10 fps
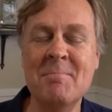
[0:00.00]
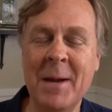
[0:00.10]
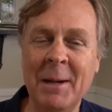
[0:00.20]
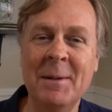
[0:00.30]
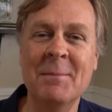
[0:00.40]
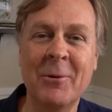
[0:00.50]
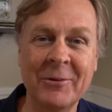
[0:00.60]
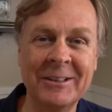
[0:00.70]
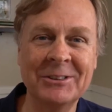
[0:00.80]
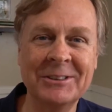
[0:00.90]
maybe more
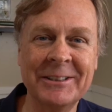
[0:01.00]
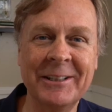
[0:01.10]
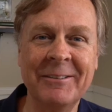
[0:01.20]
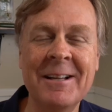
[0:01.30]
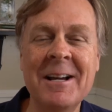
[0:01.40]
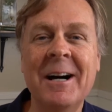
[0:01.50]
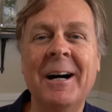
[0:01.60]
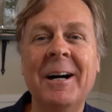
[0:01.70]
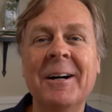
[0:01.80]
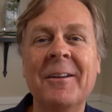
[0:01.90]
than just a little,
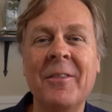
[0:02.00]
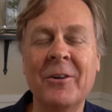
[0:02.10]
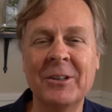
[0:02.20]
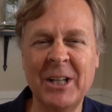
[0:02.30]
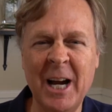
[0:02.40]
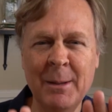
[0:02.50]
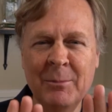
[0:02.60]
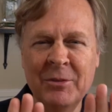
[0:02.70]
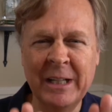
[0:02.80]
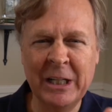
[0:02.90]
there are
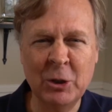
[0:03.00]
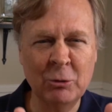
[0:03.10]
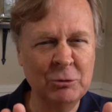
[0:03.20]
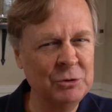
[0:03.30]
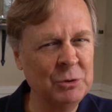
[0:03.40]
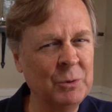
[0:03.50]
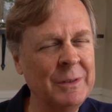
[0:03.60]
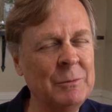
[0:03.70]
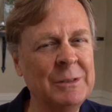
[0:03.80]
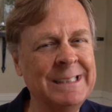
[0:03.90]
times that I go to
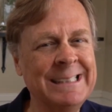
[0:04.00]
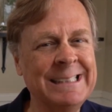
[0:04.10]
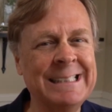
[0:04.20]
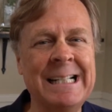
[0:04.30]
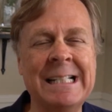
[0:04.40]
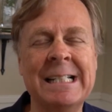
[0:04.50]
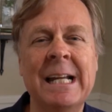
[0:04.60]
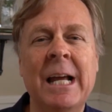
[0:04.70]
create resistance